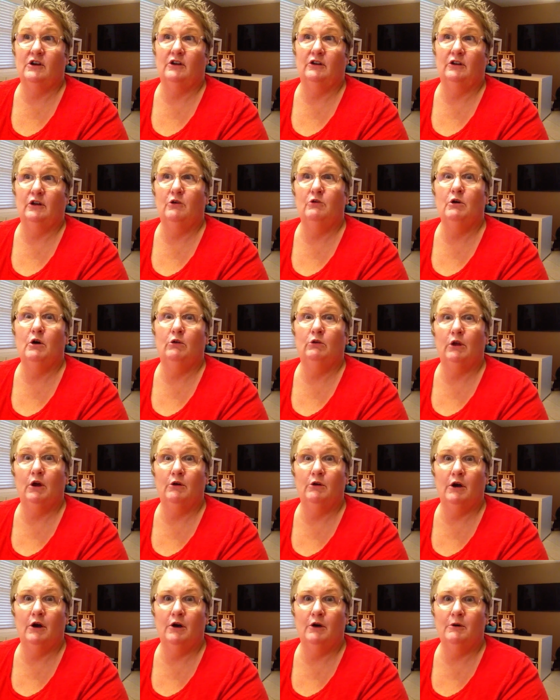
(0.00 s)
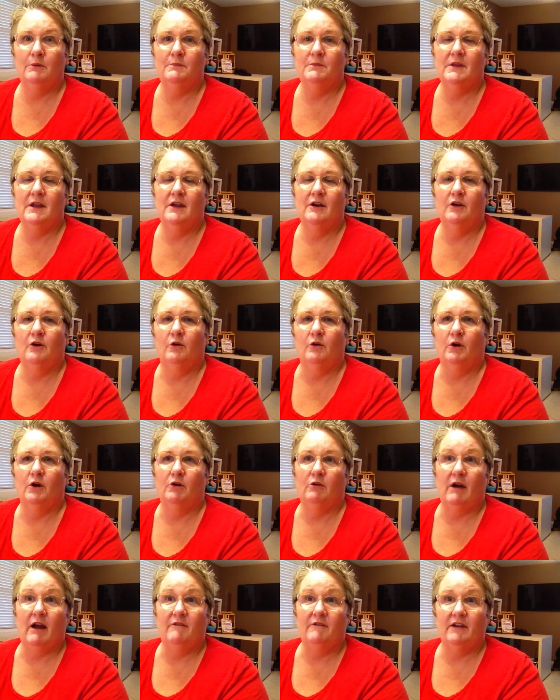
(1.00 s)
a logo or a
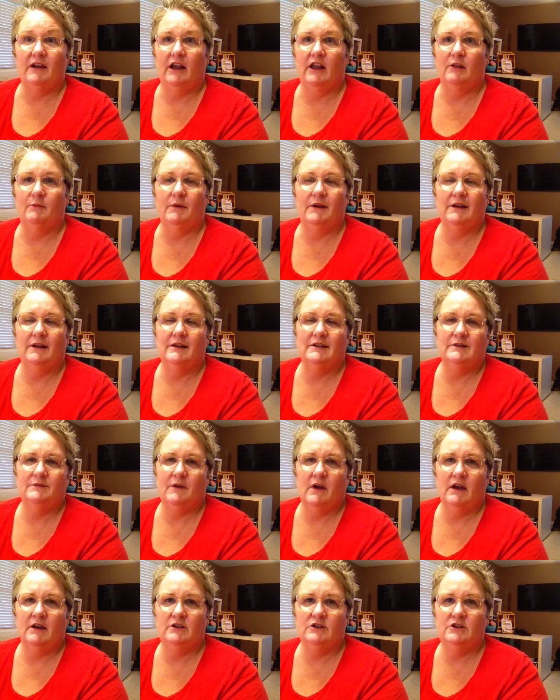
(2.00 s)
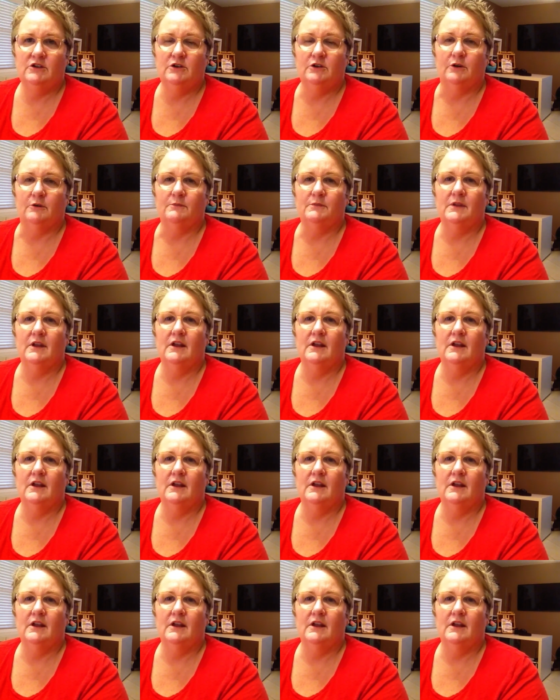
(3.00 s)
graphic element is fine too.